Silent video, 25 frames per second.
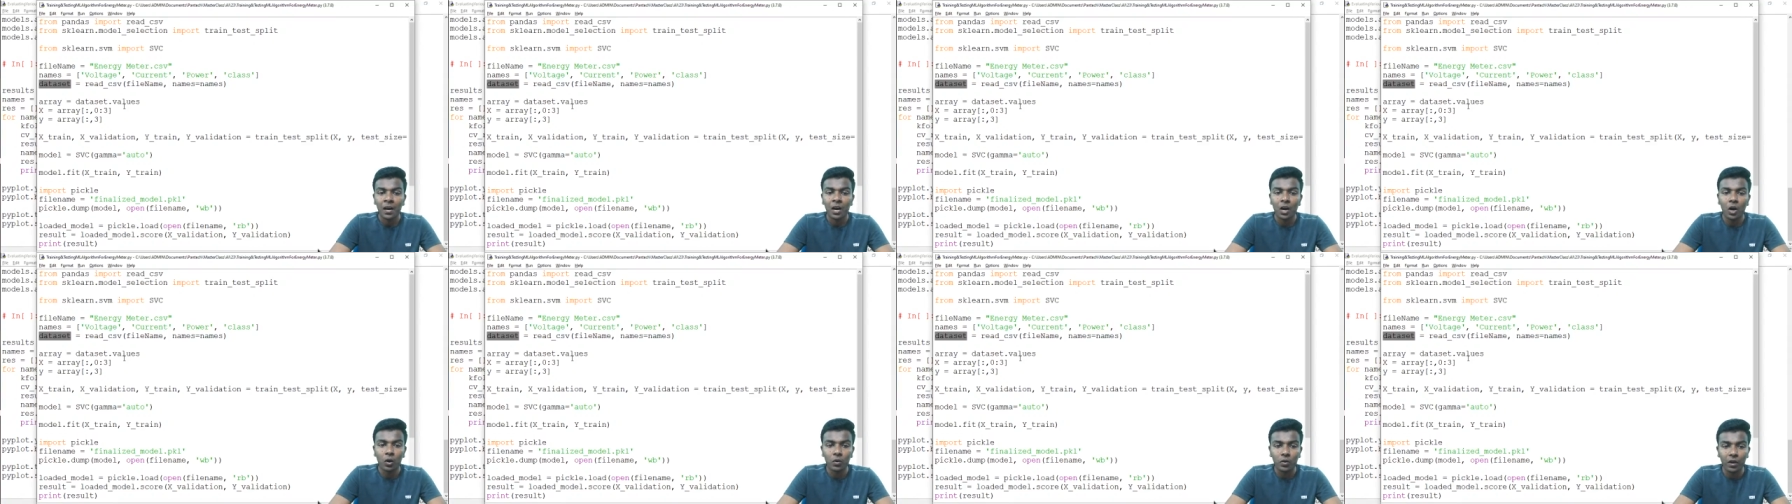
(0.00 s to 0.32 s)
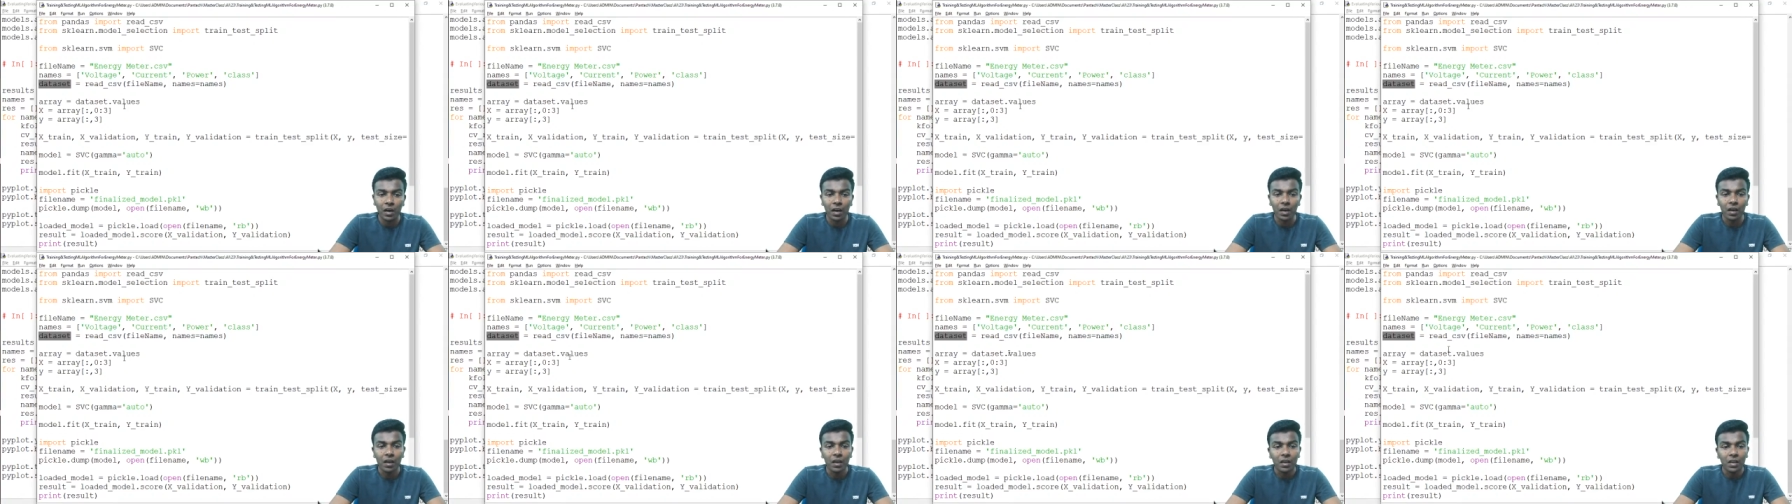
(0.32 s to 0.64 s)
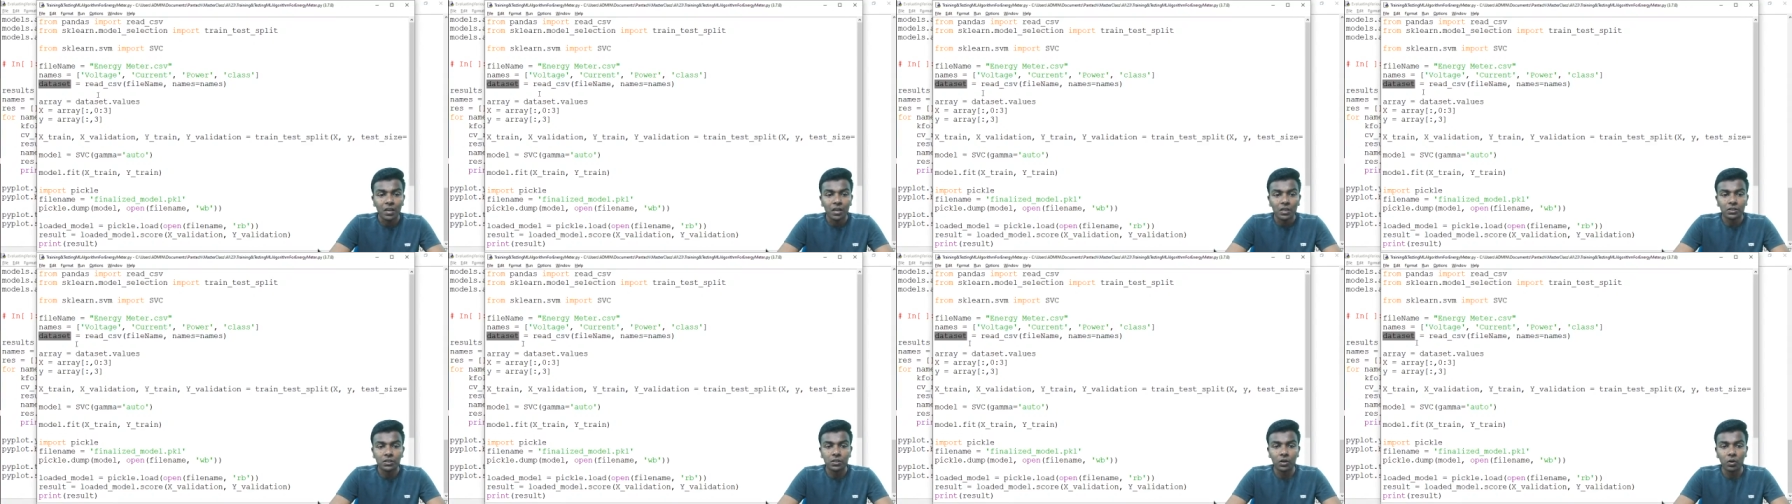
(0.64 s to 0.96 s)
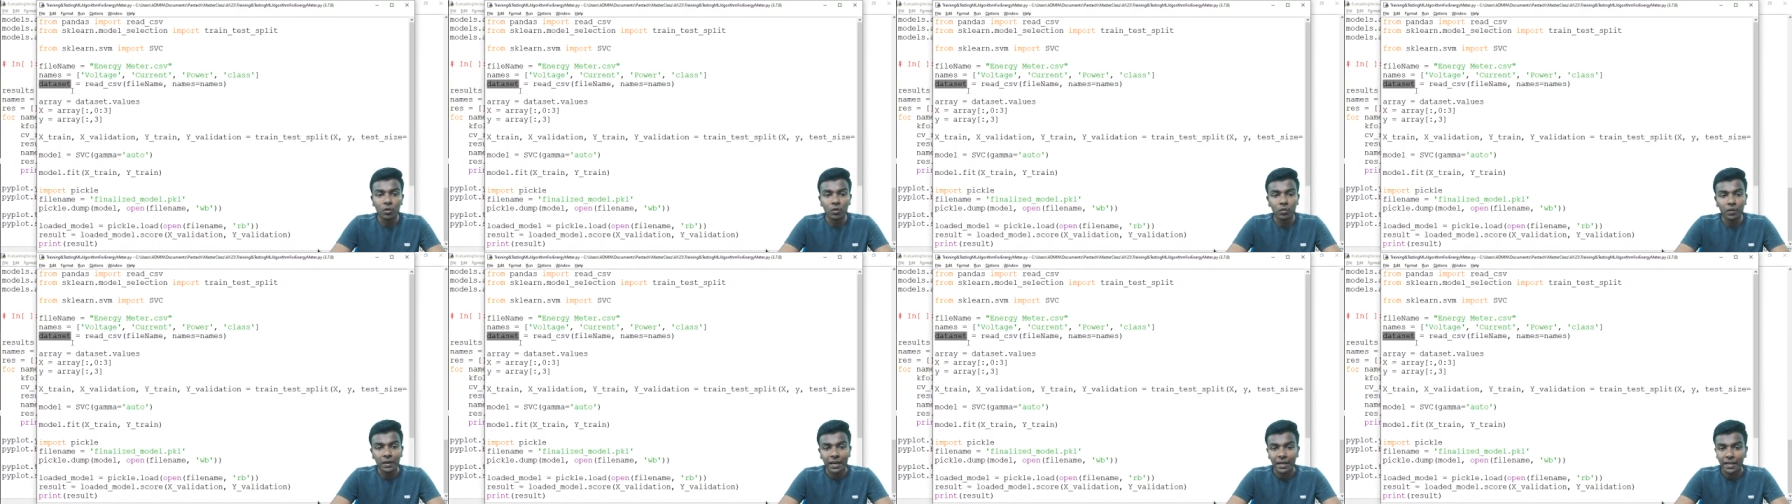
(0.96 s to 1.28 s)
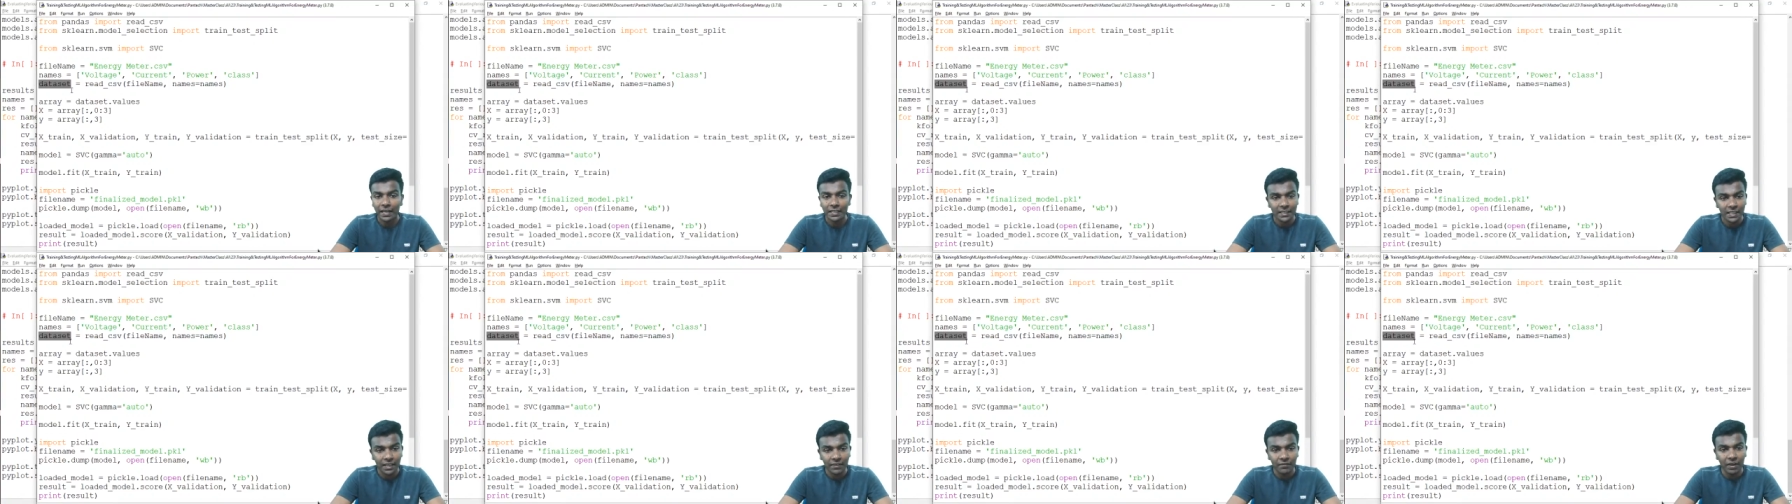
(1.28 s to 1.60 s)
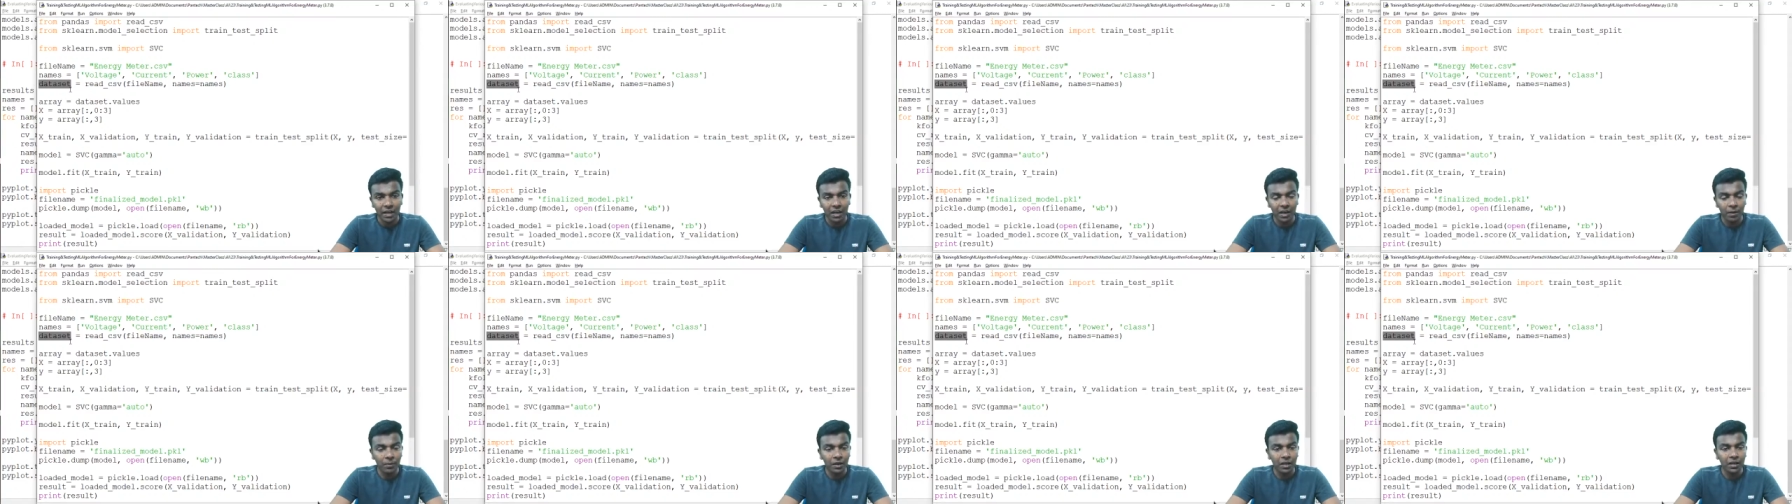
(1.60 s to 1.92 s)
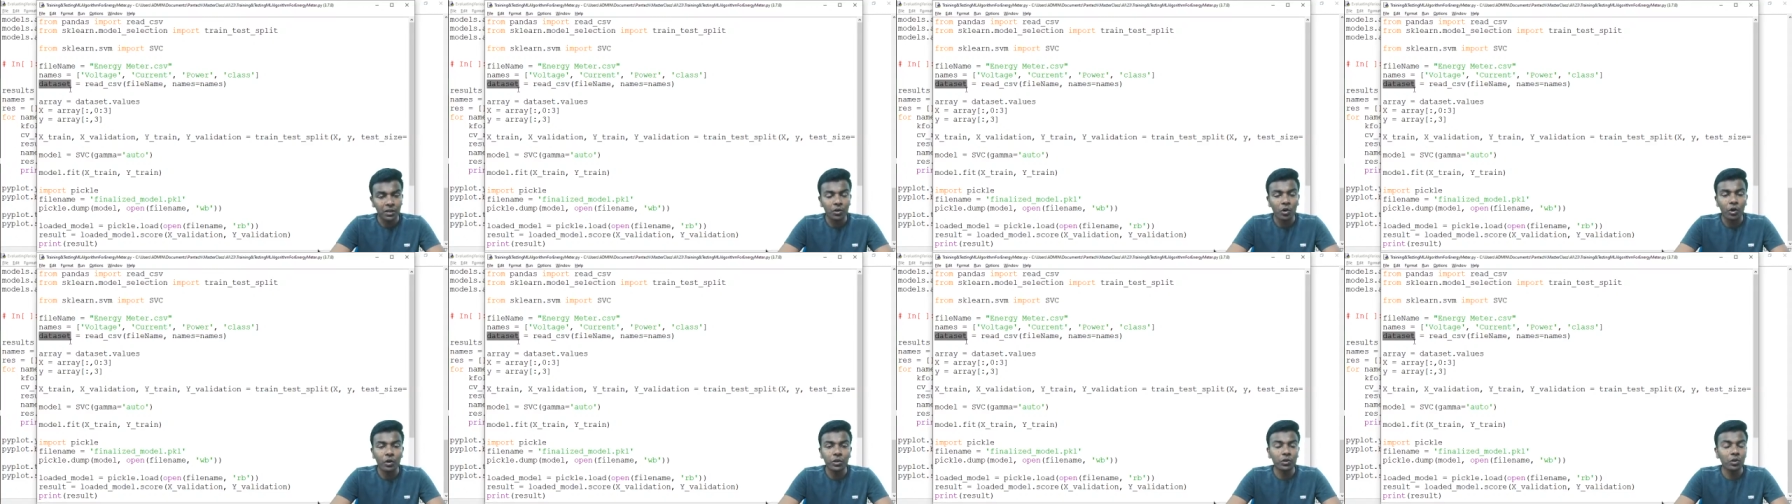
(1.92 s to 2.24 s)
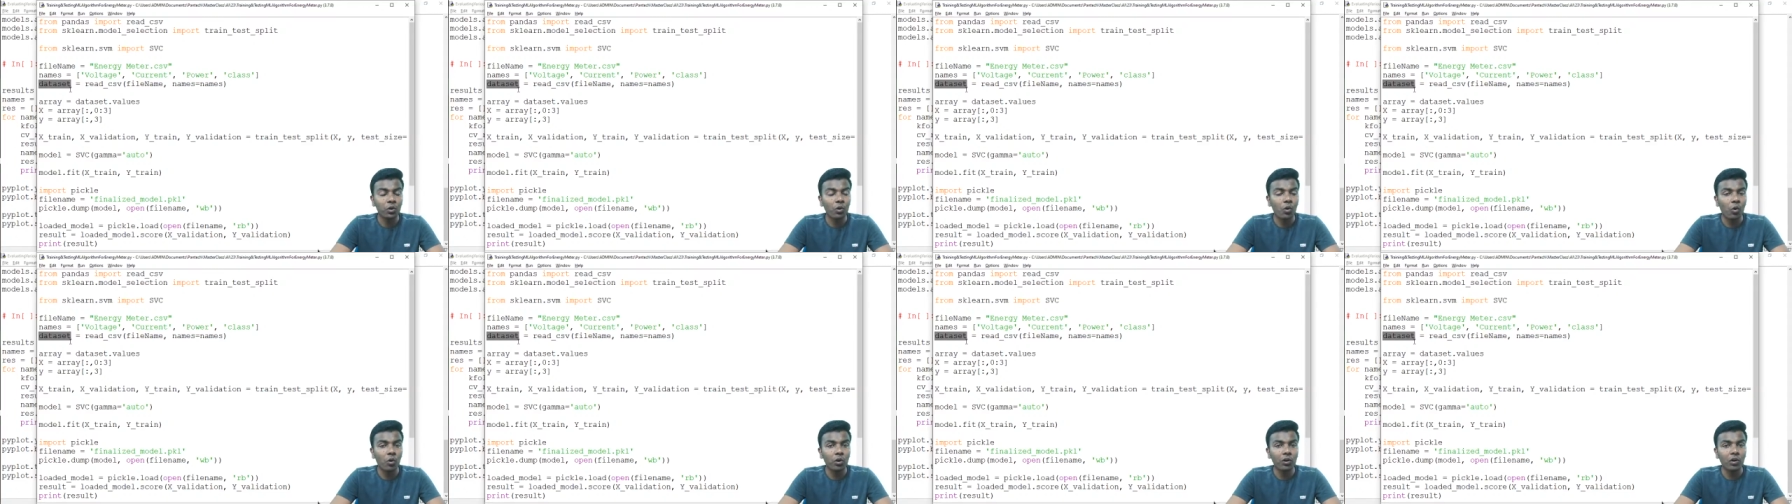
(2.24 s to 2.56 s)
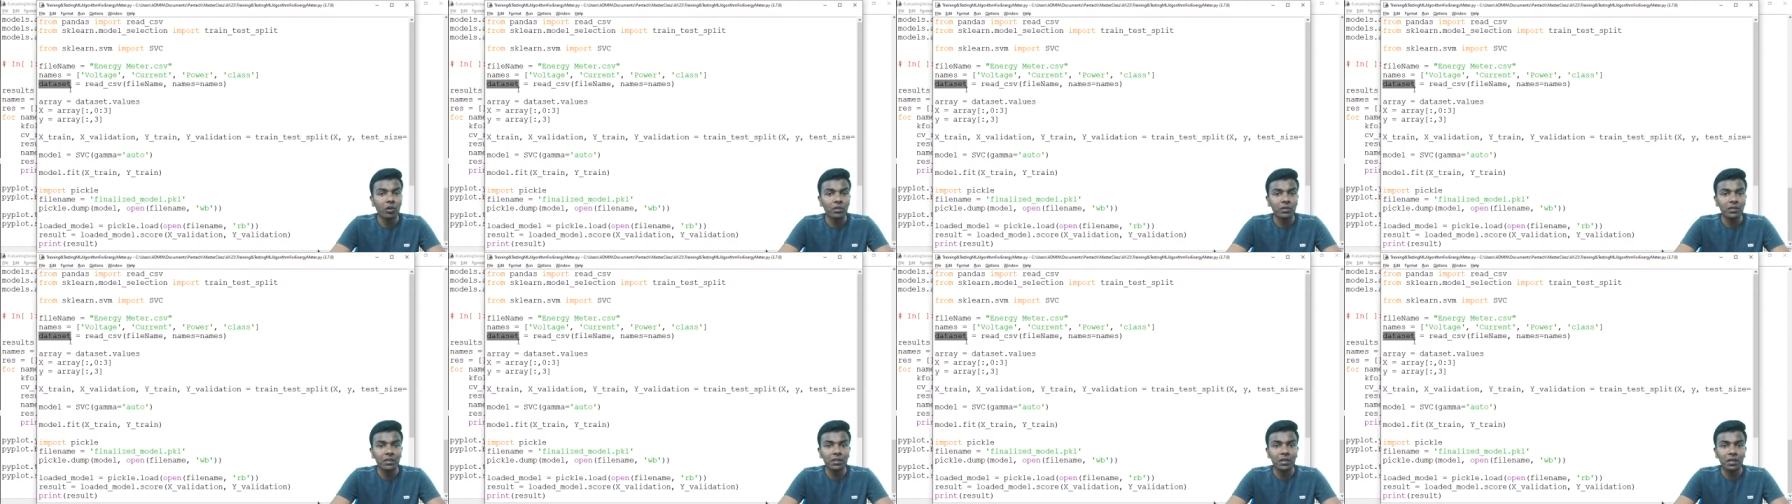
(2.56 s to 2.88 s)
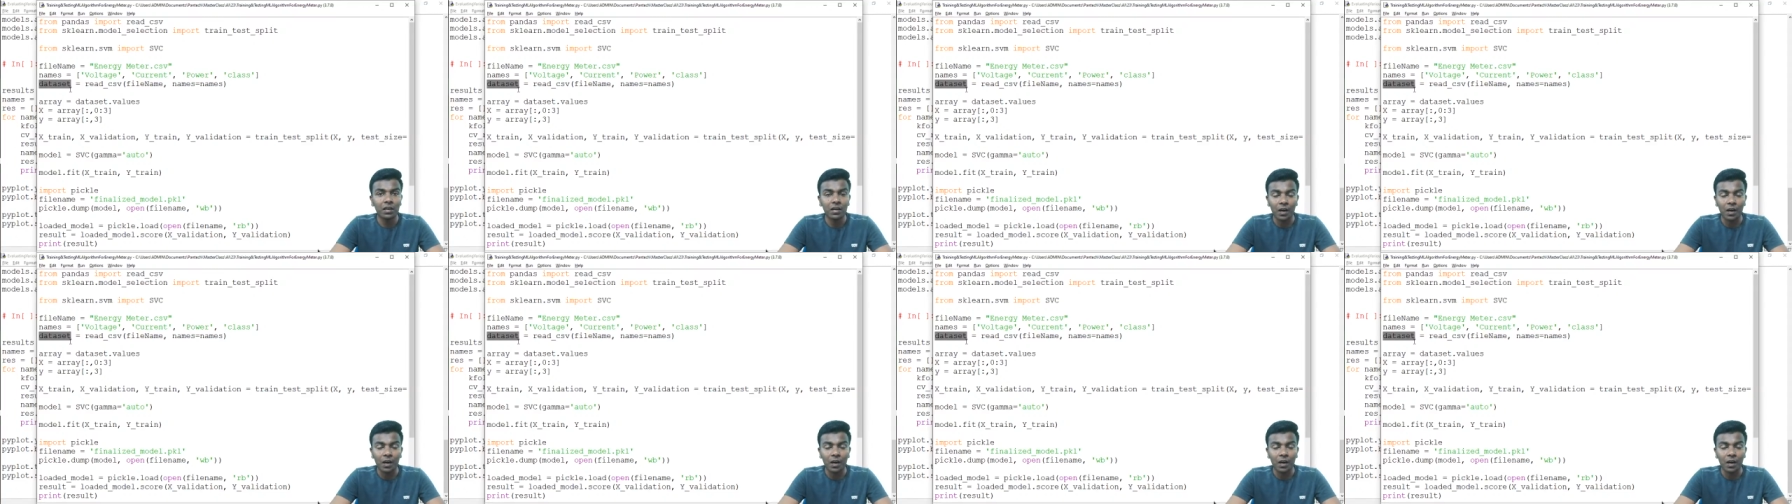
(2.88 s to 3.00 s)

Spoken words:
Okay, so dataset variable is going to hold on the